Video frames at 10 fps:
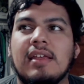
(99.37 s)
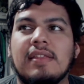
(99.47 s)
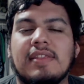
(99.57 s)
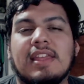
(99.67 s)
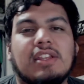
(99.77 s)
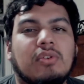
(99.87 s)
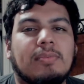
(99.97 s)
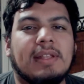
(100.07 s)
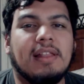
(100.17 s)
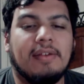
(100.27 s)
then you'll
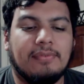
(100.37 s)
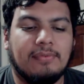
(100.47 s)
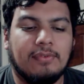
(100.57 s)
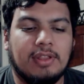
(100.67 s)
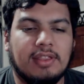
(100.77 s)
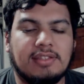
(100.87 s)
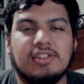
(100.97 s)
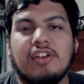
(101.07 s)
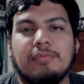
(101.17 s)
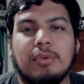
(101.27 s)
be left with a
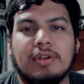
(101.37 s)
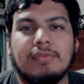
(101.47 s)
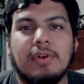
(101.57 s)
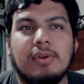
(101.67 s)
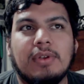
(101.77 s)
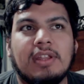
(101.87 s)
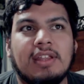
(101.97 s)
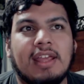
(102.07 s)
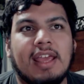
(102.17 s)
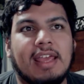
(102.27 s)
soft brick phone
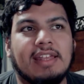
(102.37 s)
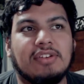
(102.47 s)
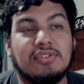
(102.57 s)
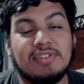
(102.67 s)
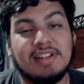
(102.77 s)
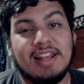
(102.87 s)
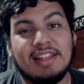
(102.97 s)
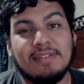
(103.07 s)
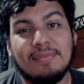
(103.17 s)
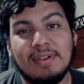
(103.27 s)
and you're just gonna
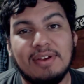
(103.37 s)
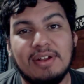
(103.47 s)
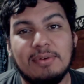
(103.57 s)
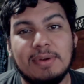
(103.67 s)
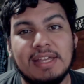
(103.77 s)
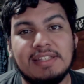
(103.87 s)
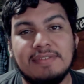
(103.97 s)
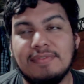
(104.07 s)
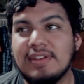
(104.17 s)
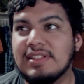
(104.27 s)
have to figure out a way
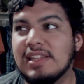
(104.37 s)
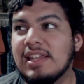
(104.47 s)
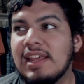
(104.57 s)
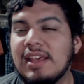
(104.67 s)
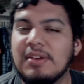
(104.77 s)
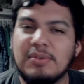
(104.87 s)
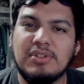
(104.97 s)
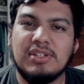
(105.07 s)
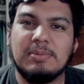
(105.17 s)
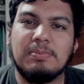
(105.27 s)
to fix it,
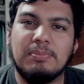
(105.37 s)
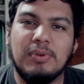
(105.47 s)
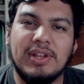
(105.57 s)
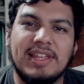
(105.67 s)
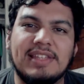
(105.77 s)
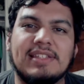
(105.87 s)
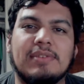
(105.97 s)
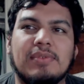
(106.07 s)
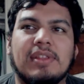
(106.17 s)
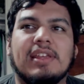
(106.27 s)
which is pretty
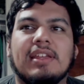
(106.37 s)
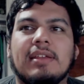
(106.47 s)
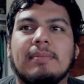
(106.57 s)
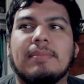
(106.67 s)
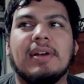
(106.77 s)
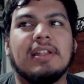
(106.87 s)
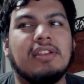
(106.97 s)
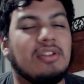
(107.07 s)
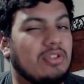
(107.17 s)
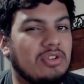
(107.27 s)
easy really, but
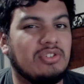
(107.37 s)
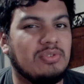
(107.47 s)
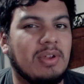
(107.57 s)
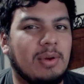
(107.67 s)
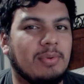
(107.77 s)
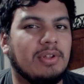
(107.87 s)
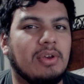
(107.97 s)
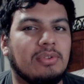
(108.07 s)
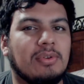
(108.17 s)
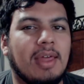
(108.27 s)
you know, you do not want to
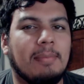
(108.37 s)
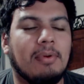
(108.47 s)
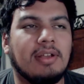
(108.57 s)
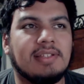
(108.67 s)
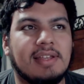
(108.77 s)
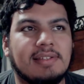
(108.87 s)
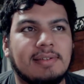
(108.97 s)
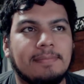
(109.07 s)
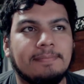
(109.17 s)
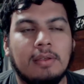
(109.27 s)
go through that
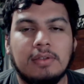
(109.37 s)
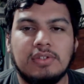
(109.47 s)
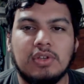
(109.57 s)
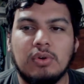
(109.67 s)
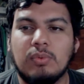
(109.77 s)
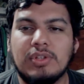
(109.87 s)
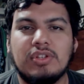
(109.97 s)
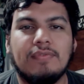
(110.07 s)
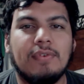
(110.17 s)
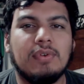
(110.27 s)
process. So
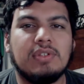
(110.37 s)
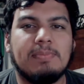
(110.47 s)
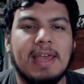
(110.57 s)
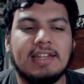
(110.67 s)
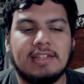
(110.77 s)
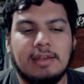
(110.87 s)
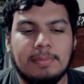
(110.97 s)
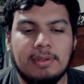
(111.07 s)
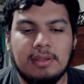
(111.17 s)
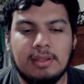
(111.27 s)
once your phone is backed up